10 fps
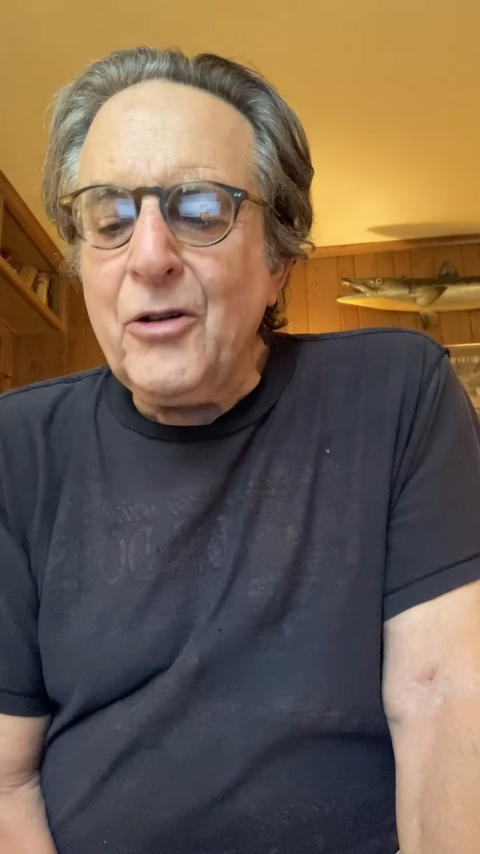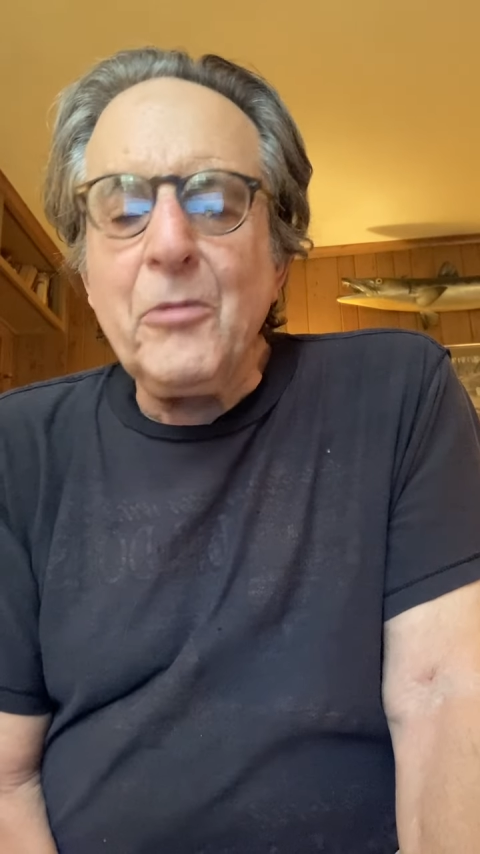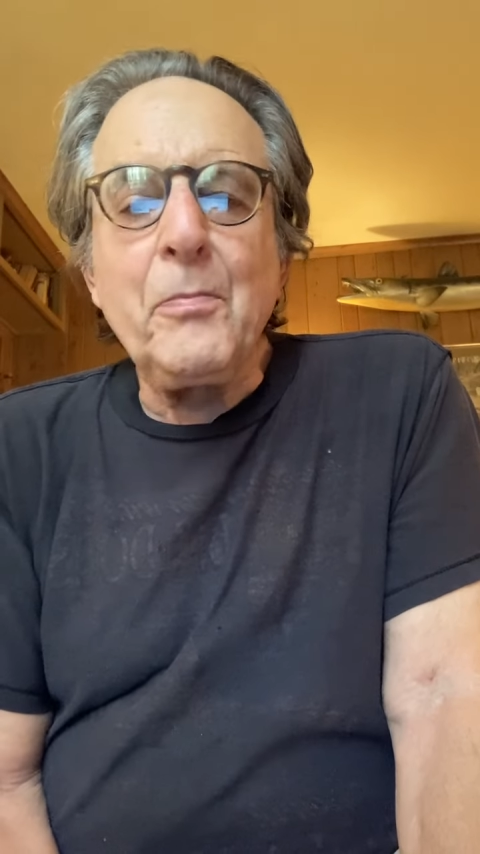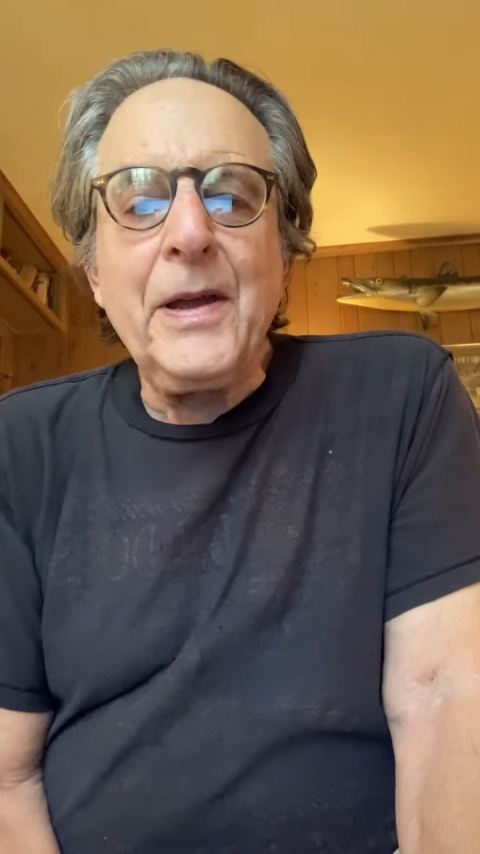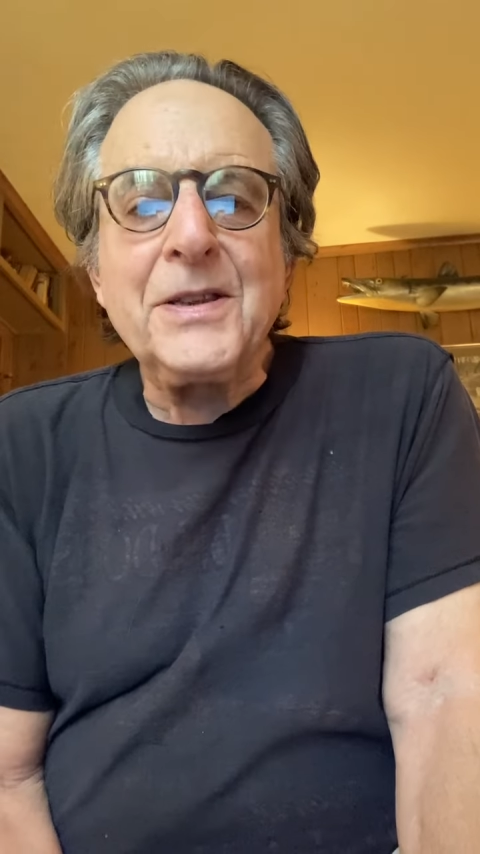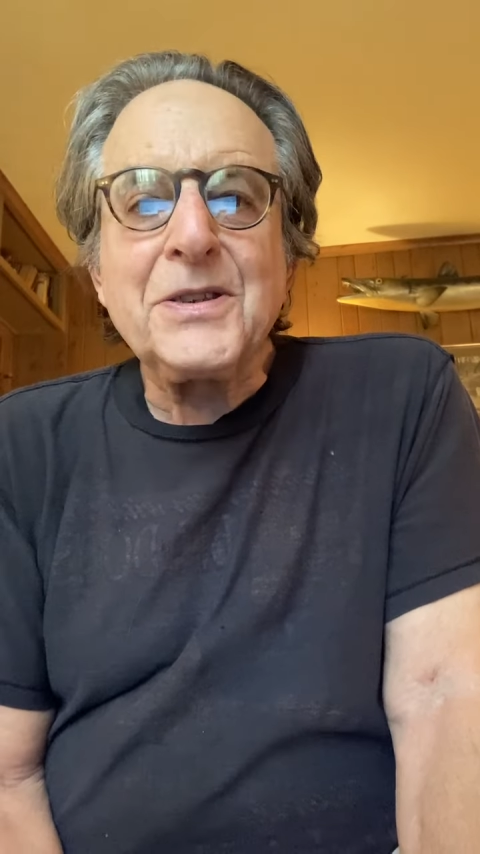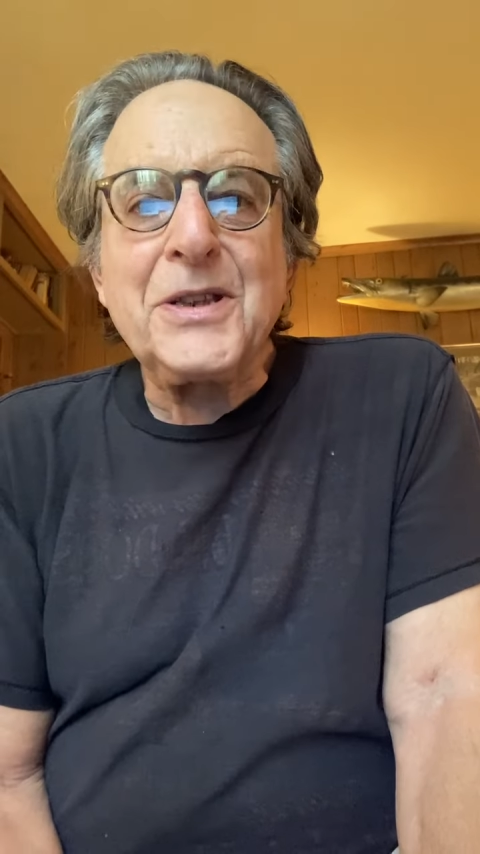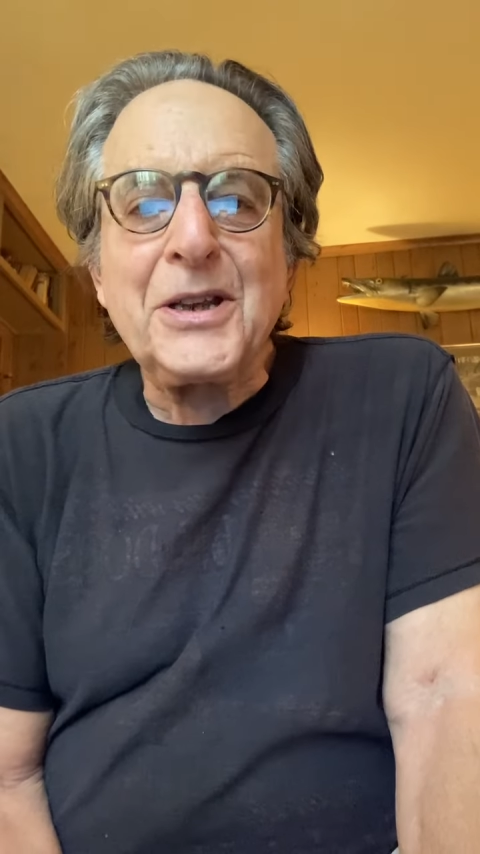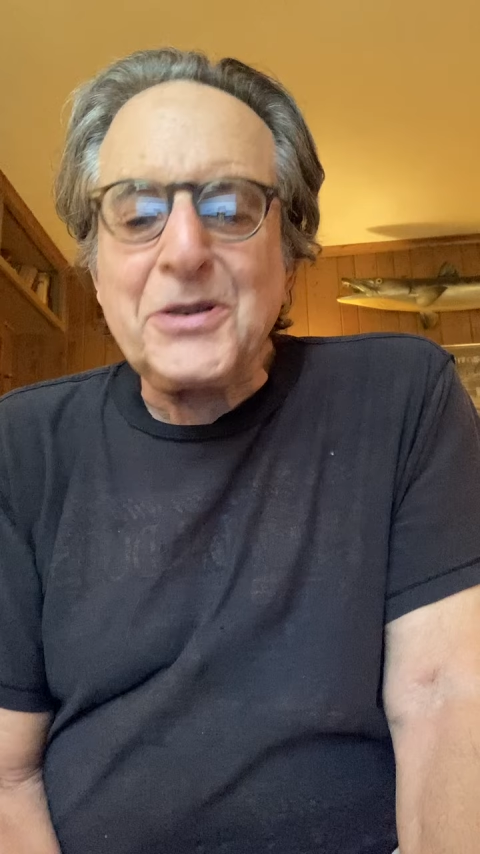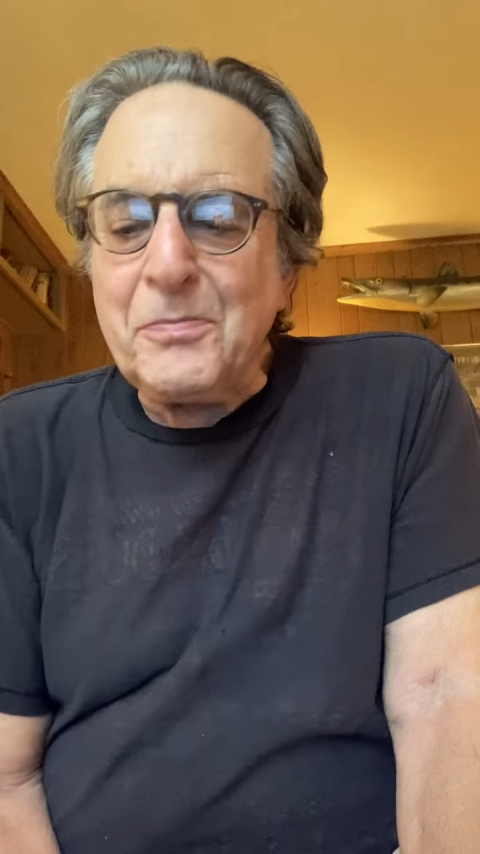on bent
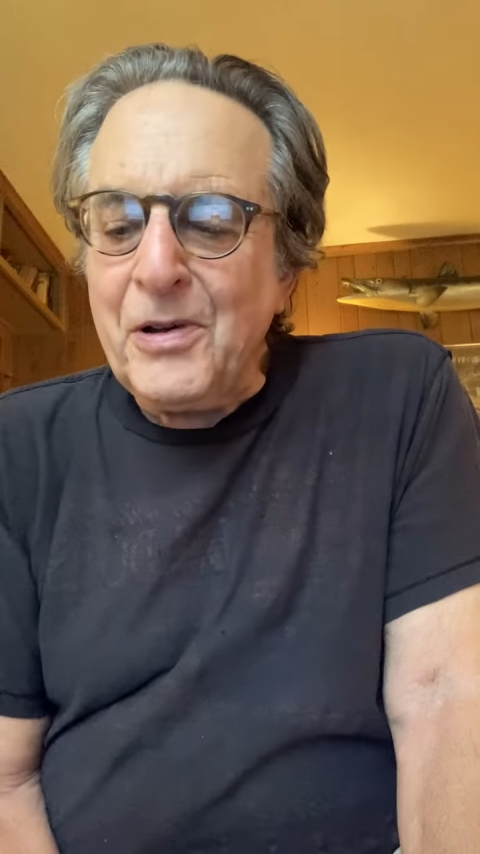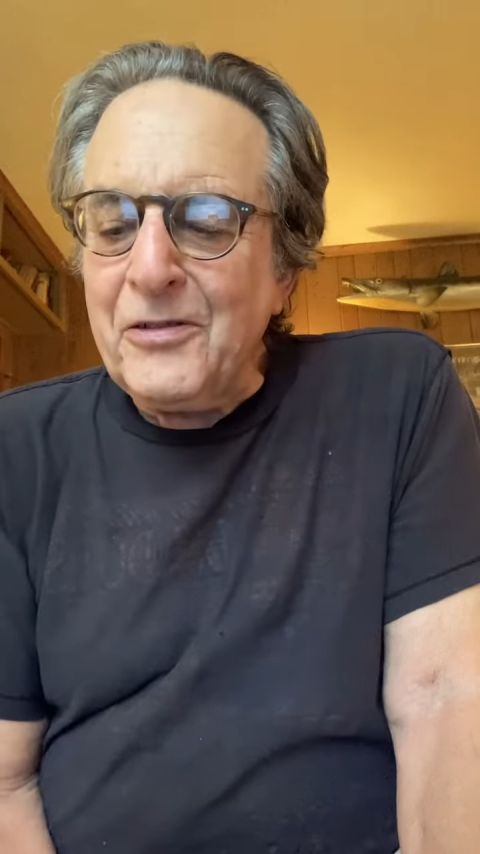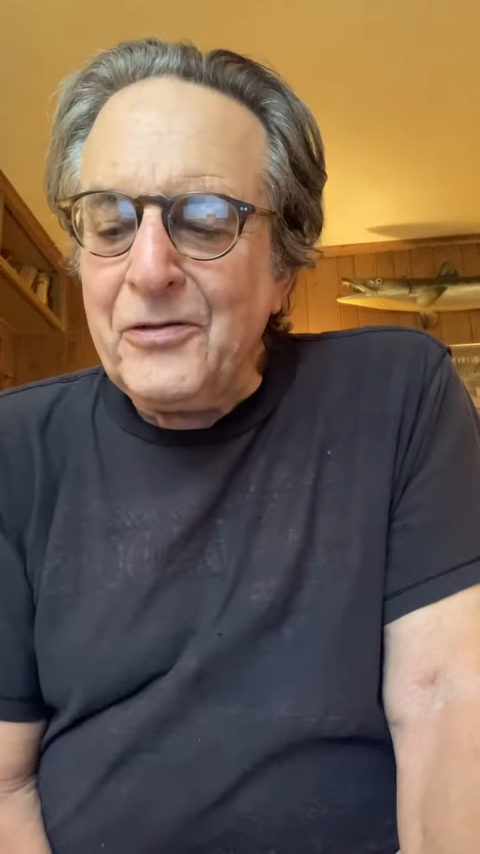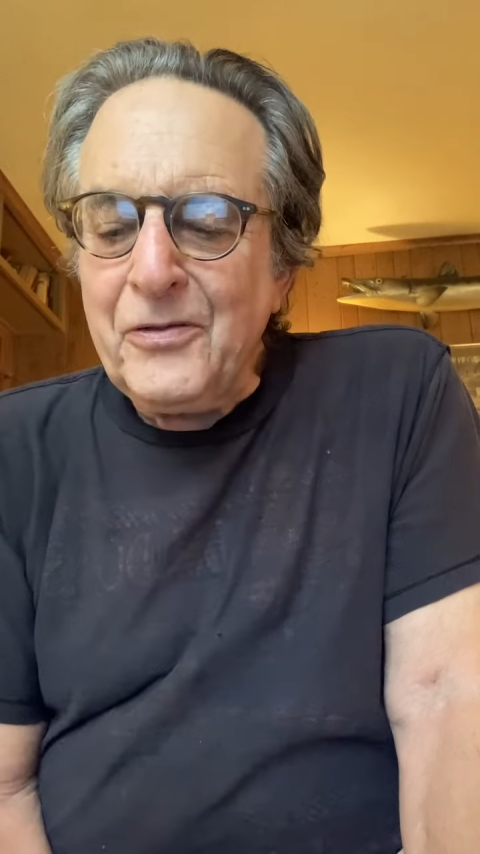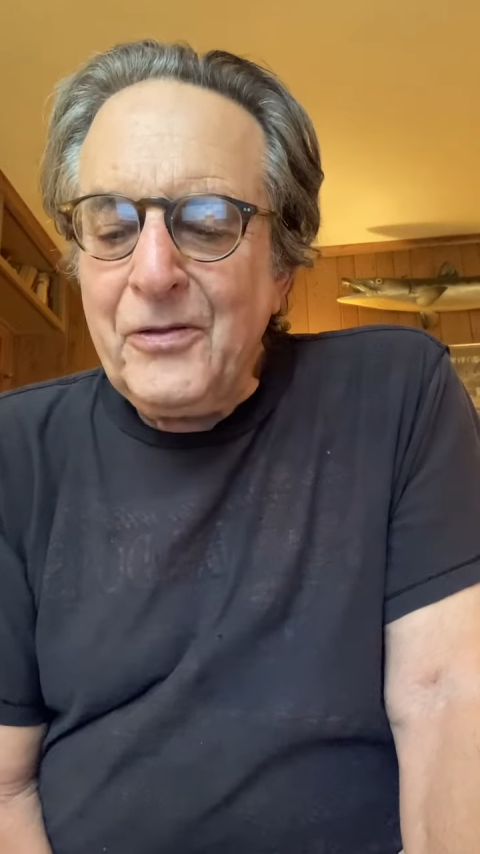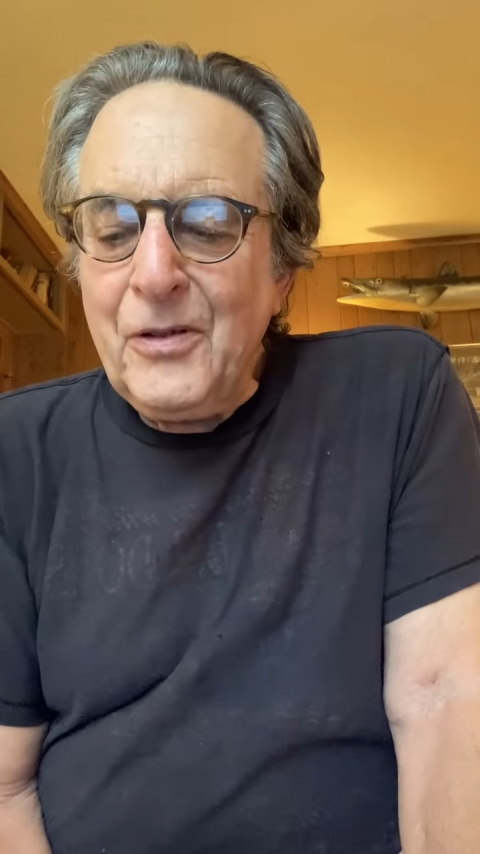sticks above?